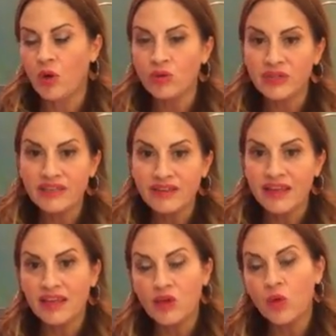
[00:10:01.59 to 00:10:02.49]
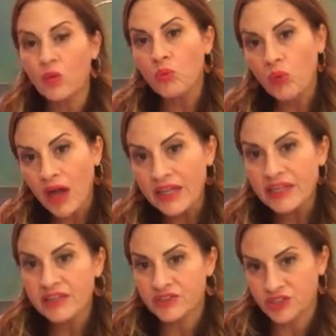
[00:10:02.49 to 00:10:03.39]
only taking
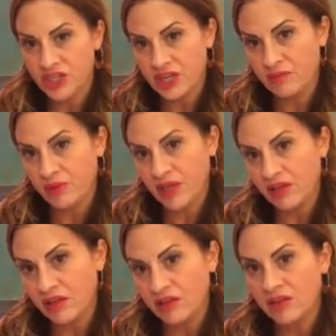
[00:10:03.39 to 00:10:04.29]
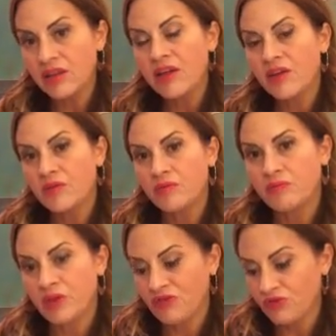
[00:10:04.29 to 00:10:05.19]
one cheat pill
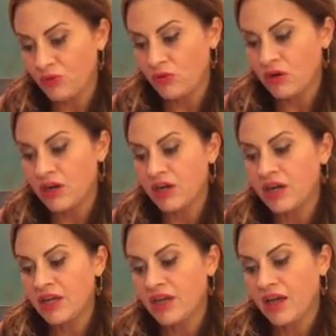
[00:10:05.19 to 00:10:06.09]
before